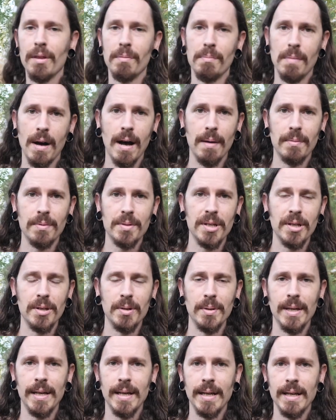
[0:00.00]
the mom's
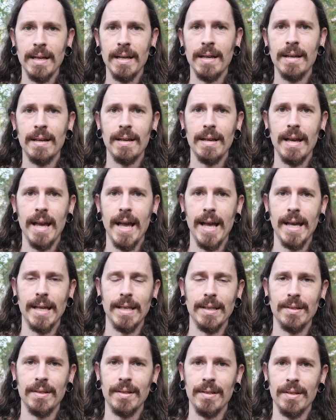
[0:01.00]
doing
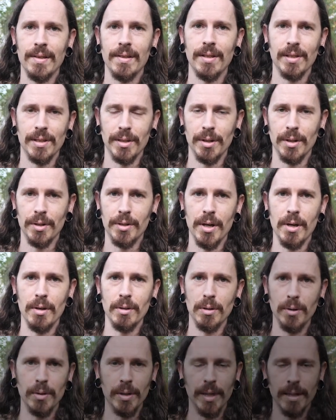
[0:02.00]
and the little doe
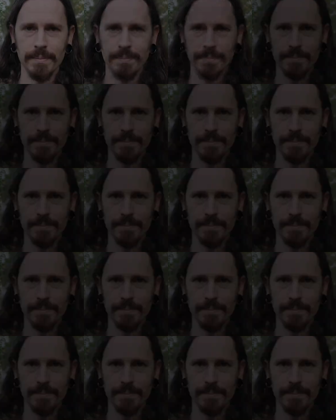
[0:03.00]
Luna.